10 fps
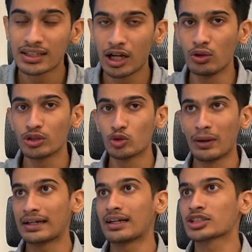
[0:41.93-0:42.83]
Now you
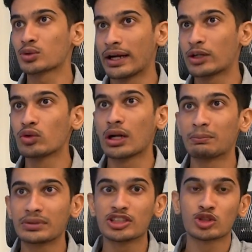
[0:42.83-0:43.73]
might ask, why do
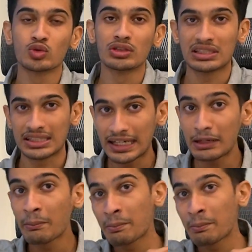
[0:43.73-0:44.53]
companies do this, right?